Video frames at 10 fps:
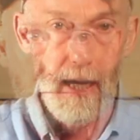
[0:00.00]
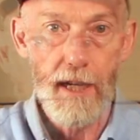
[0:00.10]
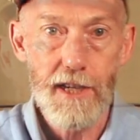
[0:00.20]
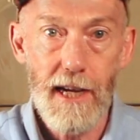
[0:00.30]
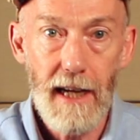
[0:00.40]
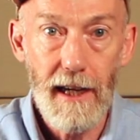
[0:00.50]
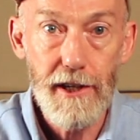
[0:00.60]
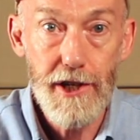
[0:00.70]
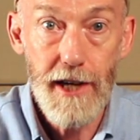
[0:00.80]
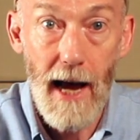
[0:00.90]
Taking a
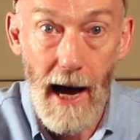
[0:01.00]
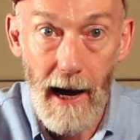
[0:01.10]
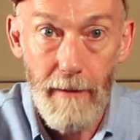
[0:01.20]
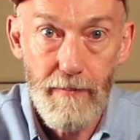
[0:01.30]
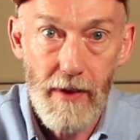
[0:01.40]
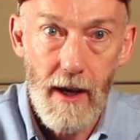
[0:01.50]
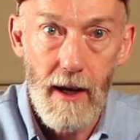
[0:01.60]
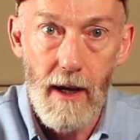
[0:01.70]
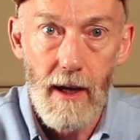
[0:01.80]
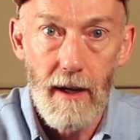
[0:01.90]
share.
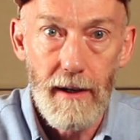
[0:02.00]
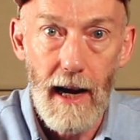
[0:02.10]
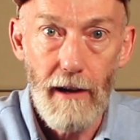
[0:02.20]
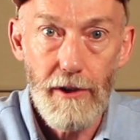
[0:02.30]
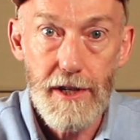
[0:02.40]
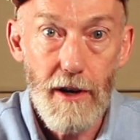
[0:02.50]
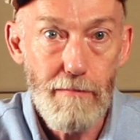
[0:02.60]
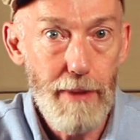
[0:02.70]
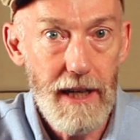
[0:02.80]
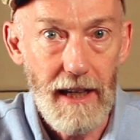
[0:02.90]
Now, there's no
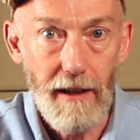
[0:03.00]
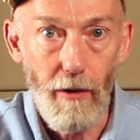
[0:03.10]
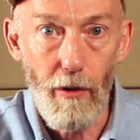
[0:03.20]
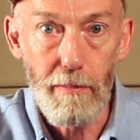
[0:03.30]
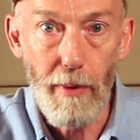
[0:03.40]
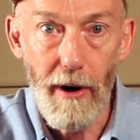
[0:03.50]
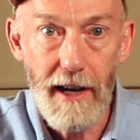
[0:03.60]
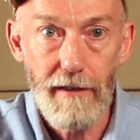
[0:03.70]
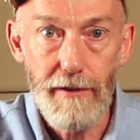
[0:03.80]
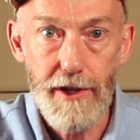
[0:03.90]
bidding or buying
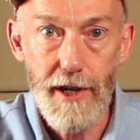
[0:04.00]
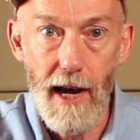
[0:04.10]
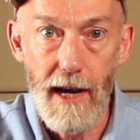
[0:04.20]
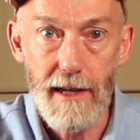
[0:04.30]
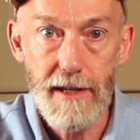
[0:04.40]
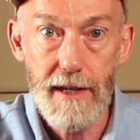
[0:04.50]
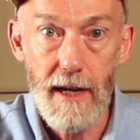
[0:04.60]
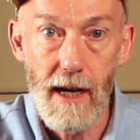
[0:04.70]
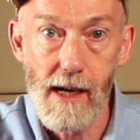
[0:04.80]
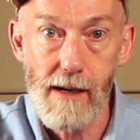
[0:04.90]
of the shares
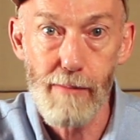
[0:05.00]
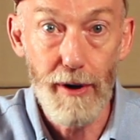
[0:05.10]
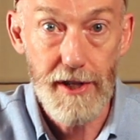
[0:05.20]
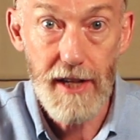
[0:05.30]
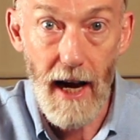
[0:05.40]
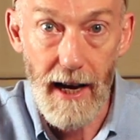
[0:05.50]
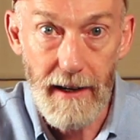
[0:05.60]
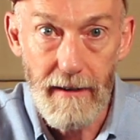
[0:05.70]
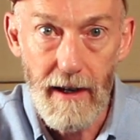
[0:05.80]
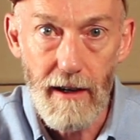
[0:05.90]
per se.
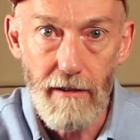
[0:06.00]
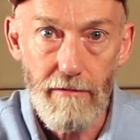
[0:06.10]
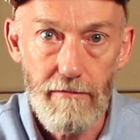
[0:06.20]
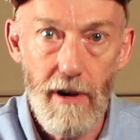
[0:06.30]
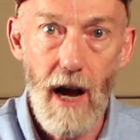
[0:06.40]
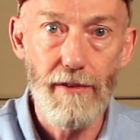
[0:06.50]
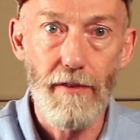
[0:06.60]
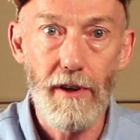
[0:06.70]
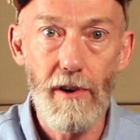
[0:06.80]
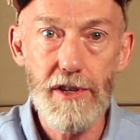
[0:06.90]
Rather,
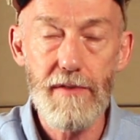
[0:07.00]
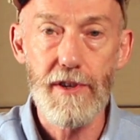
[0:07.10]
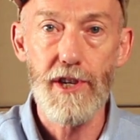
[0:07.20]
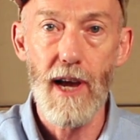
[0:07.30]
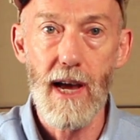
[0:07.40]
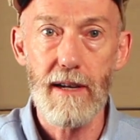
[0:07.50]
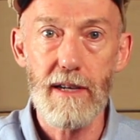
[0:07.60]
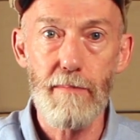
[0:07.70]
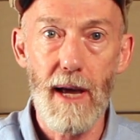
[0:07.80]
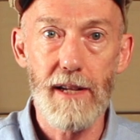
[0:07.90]
the cost of the share
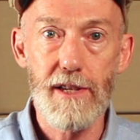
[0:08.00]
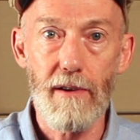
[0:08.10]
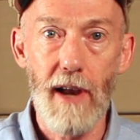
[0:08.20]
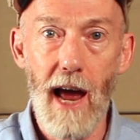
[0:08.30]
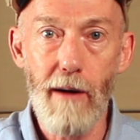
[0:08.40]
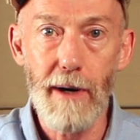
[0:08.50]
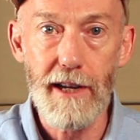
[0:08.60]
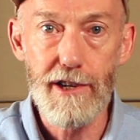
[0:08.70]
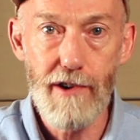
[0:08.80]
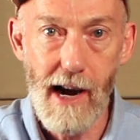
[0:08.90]
depends on how many
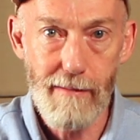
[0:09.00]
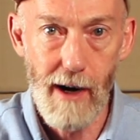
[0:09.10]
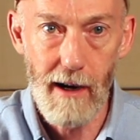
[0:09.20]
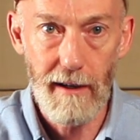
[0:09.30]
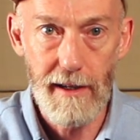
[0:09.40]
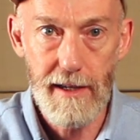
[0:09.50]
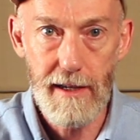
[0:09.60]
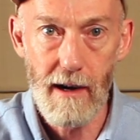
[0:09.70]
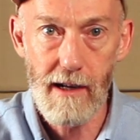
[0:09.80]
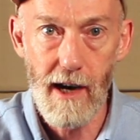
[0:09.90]
track markers
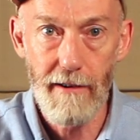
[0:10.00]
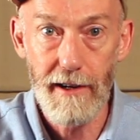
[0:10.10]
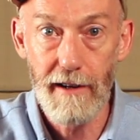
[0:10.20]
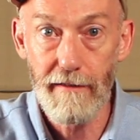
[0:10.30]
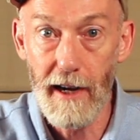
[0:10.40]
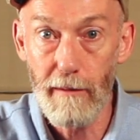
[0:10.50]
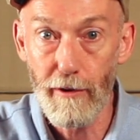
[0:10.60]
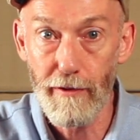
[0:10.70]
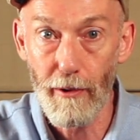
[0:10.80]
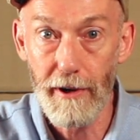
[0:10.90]
are currently available
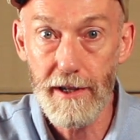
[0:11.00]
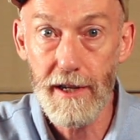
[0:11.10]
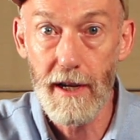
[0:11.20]
for it